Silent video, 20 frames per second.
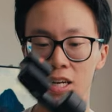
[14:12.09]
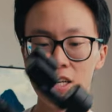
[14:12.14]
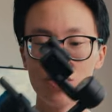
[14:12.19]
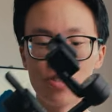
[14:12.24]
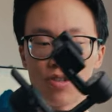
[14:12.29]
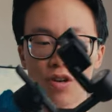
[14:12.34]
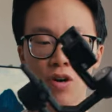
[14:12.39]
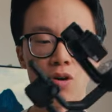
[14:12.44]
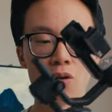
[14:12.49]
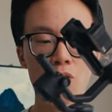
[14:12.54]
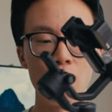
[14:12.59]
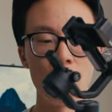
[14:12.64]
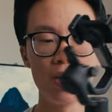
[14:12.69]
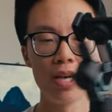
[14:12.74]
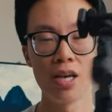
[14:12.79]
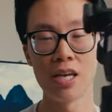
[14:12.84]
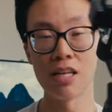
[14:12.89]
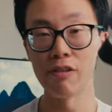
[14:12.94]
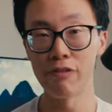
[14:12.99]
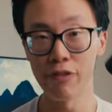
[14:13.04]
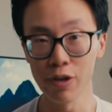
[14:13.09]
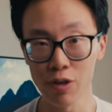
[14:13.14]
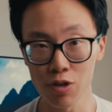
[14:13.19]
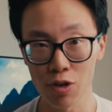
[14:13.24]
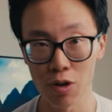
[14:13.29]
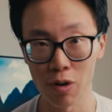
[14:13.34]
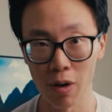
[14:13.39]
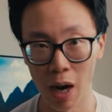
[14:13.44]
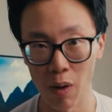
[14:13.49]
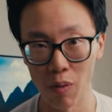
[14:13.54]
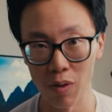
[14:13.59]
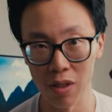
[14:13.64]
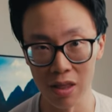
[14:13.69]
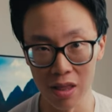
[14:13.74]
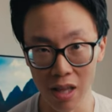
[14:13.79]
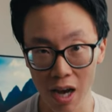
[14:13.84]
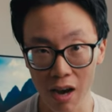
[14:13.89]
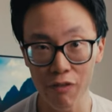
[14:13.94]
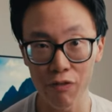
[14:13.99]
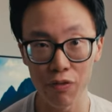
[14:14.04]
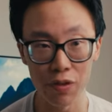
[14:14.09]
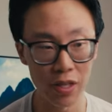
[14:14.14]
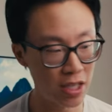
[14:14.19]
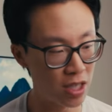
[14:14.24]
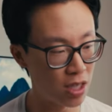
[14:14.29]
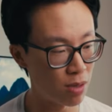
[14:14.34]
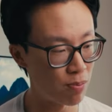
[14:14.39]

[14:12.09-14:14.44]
So in the future, I would love for this